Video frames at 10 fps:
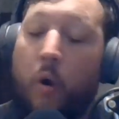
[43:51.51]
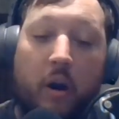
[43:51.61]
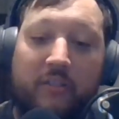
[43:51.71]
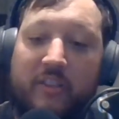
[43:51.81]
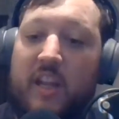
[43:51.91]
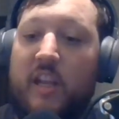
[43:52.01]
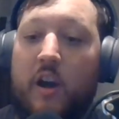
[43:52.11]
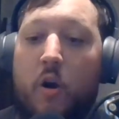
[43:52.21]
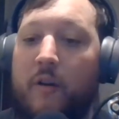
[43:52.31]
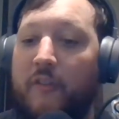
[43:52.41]
or a
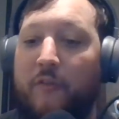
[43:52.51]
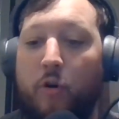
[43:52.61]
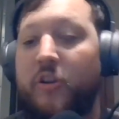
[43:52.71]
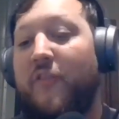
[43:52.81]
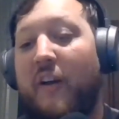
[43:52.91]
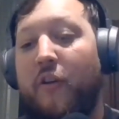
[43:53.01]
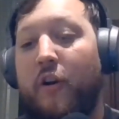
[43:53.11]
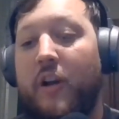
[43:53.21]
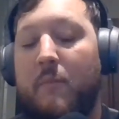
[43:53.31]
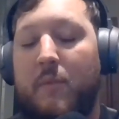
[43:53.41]
CEO of a Fortune
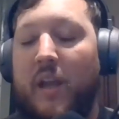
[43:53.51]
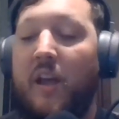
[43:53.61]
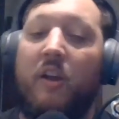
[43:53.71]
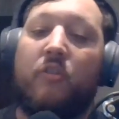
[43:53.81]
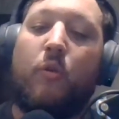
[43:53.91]
500 company.